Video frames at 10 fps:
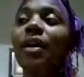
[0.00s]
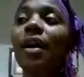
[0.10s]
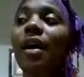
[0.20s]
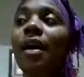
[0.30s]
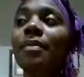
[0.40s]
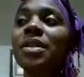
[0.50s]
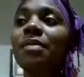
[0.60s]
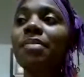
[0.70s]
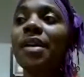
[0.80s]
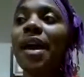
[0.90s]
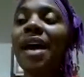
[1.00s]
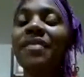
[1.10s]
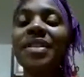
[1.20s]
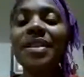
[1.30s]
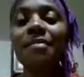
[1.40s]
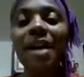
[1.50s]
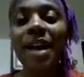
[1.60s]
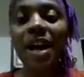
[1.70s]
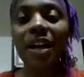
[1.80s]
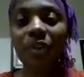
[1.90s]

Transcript: to have a symbiotic